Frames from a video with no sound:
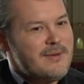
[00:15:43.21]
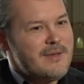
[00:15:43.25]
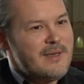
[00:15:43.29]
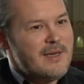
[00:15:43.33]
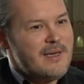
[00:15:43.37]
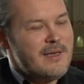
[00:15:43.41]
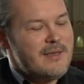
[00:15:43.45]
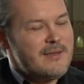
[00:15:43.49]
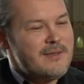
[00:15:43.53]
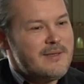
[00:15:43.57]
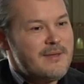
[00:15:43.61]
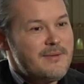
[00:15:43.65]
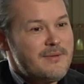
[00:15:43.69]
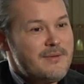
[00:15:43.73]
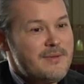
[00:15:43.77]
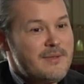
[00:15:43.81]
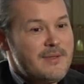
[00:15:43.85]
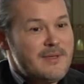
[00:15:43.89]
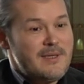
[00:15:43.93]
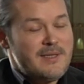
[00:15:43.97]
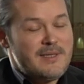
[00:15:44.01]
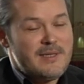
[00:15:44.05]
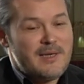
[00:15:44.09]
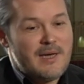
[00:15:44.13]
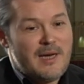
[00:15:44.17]
Yeah, so
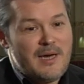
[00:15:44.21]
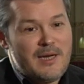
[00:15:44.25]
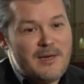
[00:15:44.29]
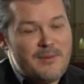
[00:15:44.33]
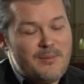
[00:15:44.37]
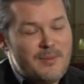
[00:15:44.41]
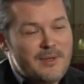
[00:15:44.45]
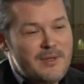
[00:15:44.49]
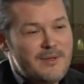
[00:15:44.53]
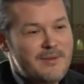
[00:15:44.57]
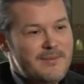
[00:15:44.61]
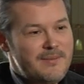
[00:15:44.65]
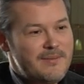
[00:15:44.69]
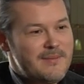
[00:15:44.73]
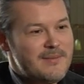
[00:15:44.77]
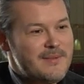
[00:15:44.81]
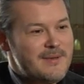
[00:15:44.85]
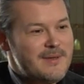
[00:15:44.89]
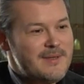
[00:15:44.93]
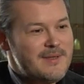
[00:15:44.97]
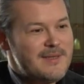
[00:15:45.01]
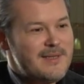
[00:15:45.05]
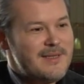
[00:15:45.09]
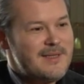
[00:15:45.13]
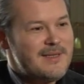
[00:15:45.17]
it's hard, but
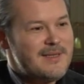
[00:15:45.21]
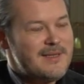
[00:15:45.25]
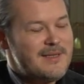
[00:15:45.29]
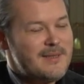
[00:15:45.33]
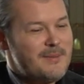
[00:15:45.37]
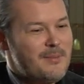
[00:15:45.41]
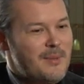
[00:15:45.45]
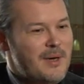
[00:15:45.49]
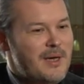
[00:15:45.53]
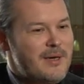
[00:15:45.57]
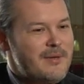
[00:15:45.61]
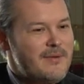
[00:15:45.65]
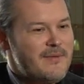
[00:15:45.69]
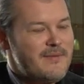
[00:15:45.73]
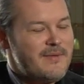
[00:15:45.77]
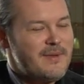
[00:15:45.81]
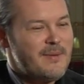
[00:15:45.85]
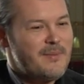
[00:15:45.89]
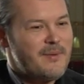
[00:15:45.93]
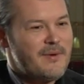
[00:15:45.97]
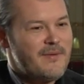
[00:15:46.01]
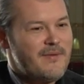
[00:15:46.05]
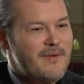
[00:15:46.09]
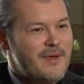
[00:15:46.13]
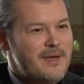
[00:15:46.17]
it's a part of the
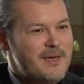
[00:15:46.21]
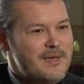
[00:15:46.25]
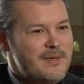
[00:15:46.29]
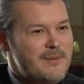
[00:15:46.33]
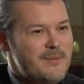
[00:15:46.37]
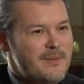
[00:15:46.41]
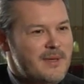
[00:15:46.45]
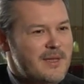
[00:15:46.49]
profession.